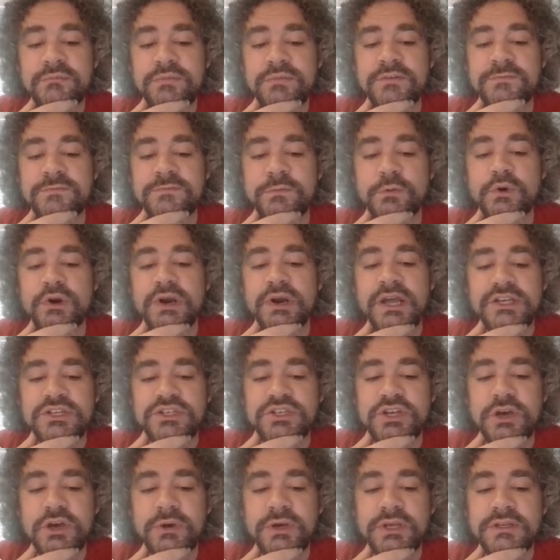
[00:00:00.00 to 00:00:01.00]
before I
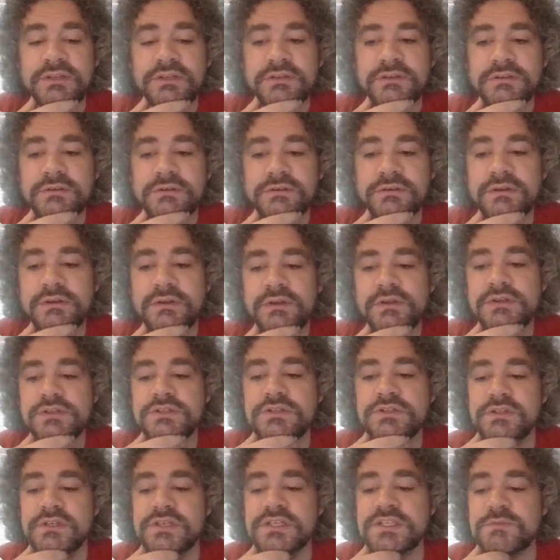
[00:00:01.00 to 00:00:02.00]
show it.
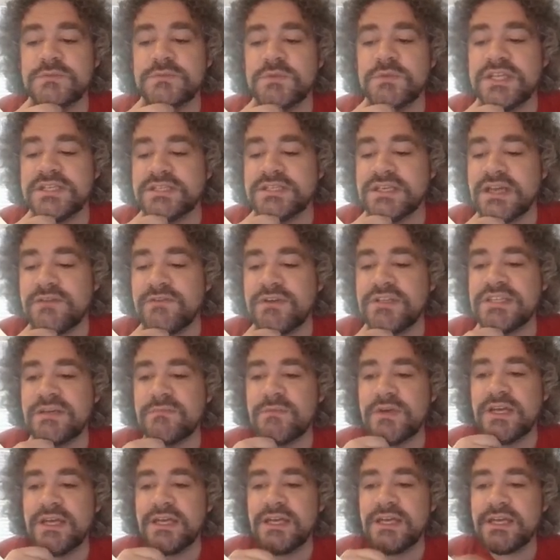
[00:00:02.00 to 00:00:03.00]
So this means that every
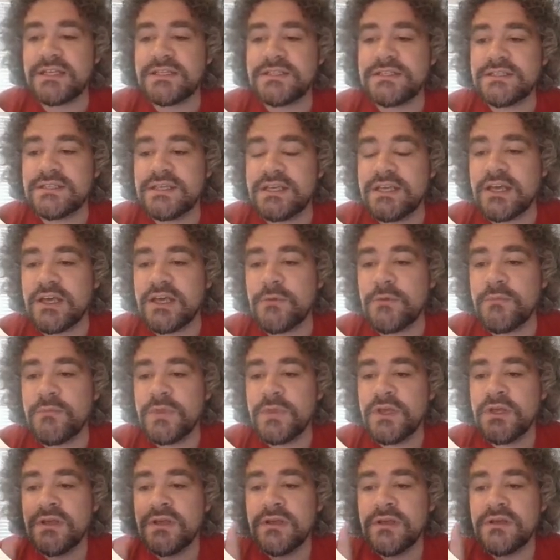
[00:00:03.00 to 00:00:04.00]
time I hit
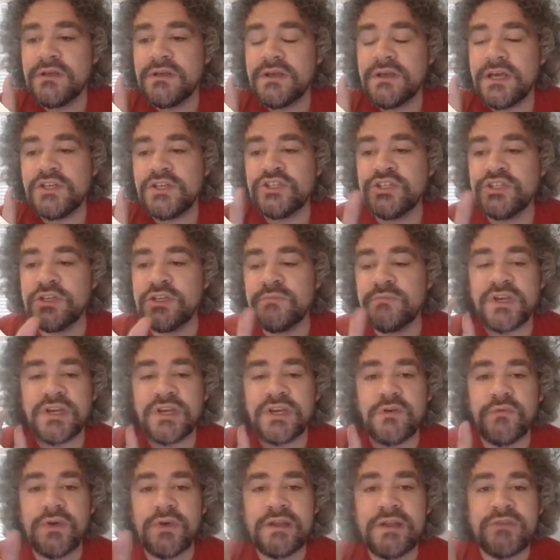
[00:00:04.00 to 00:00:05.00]
him, it should
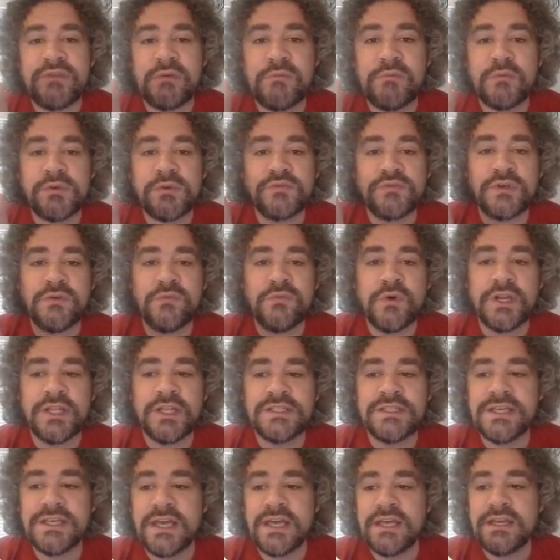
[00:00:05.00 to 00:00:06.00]
pick a random number between 1
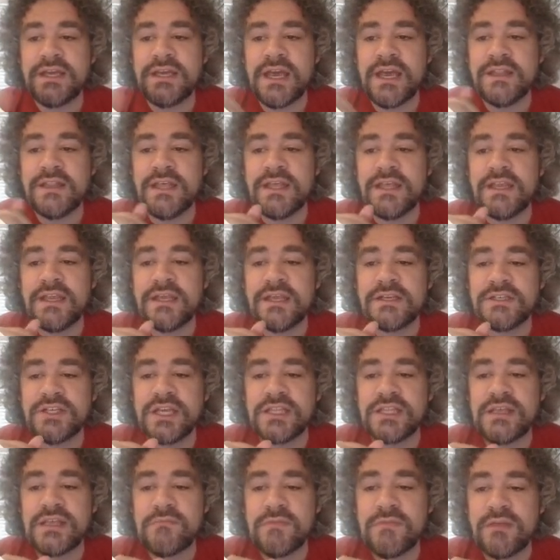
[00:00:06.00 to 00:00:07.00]
and 10, and then I should
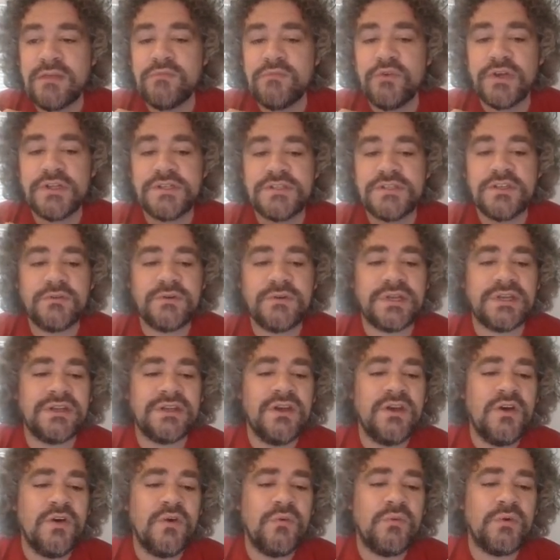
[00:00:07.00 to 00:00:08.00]
get that many points. You know what?
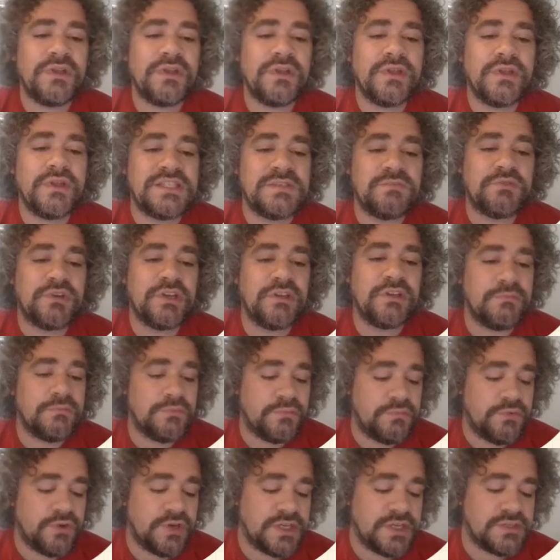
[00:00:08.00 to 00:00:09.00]
1 and 10 is pretty,
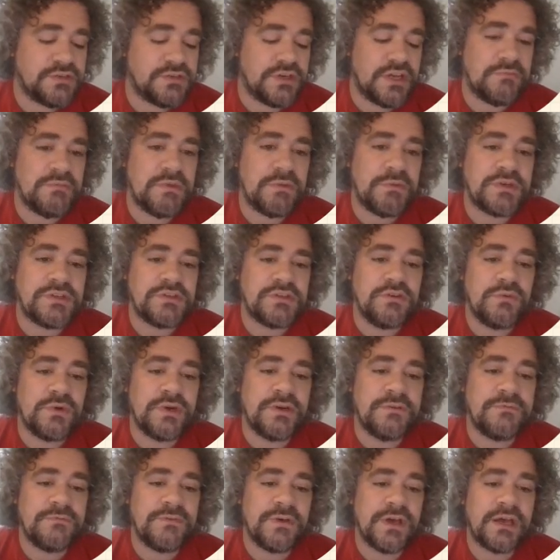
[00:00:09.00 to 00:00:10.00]
pretty extreme. Maybe I should do
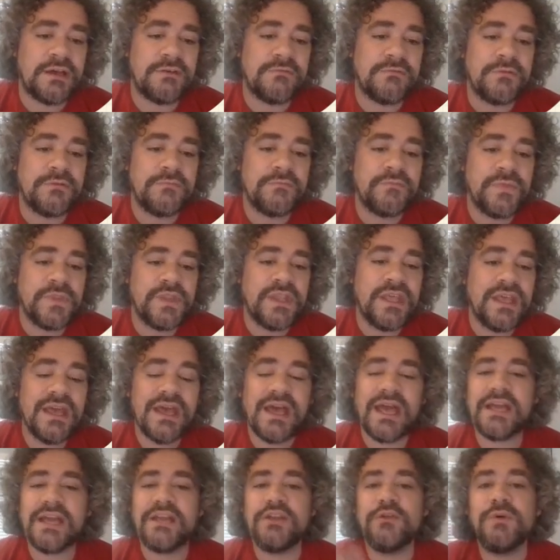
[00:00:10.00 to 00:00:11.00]
1 and 5.
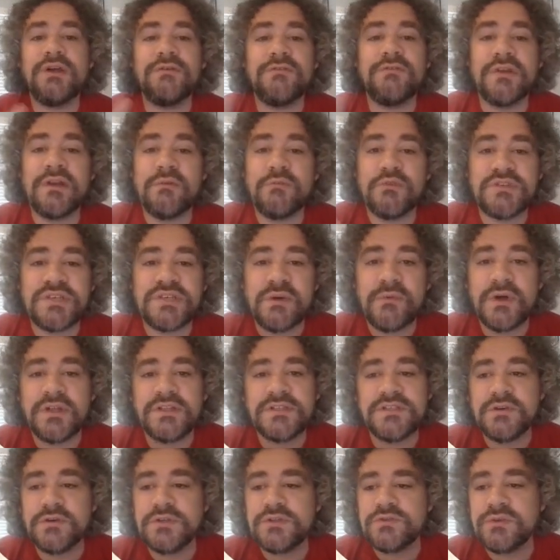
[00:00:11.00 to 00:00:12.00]
I can do whatever numbers I
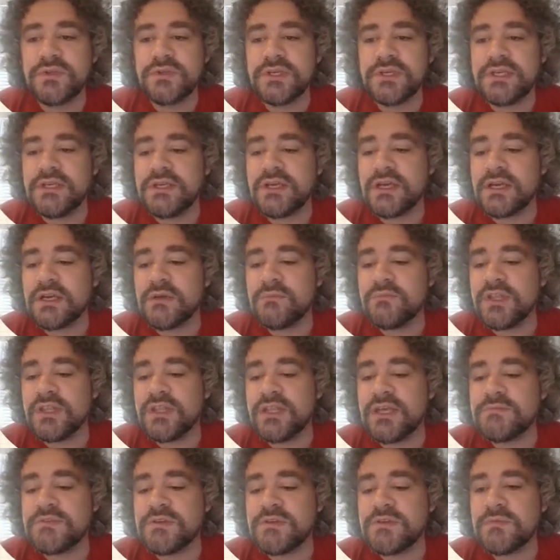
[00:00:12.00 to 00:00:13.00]
want to. It's really
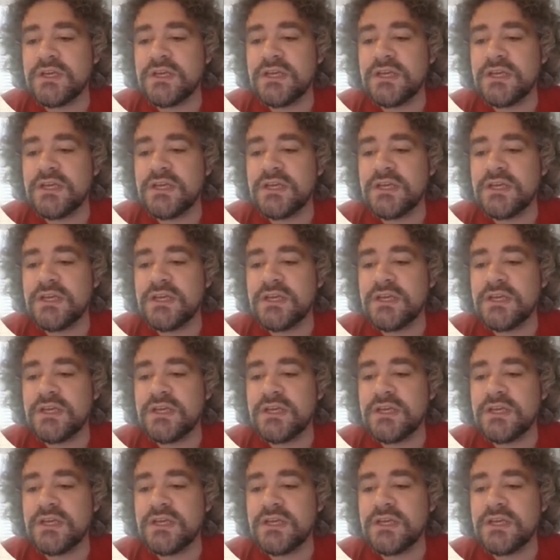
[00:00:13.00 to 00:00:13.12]
completely up to